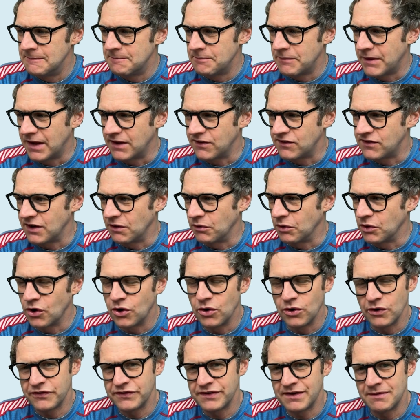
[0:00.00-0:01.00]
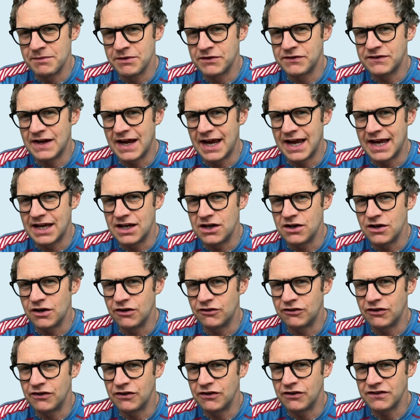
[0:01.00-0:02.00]
And so on a hot summer's day, you could
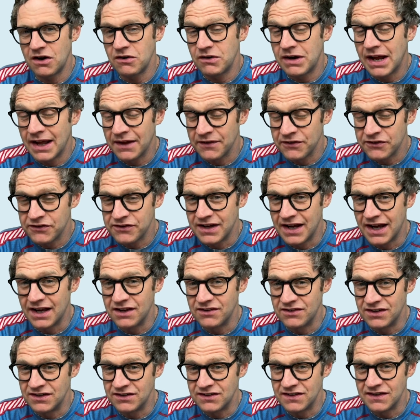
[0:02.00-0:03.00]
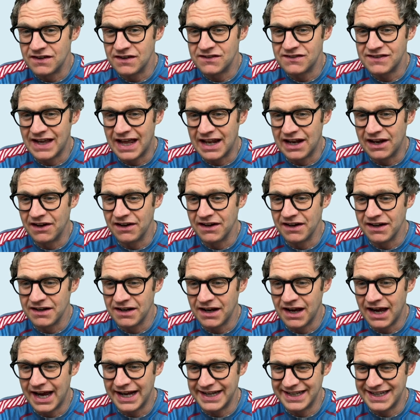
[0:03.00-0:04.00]
just go downstairs into the cellar
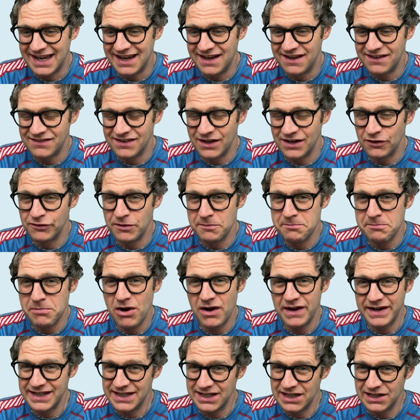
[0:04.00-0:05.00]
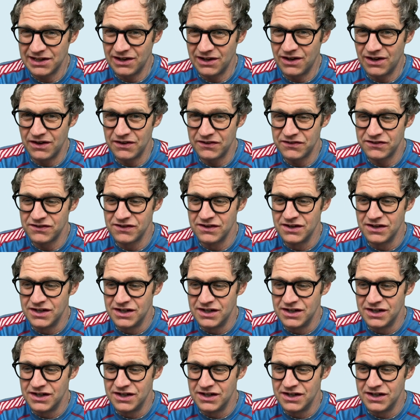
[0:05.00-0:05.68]
and get yourself a pint glass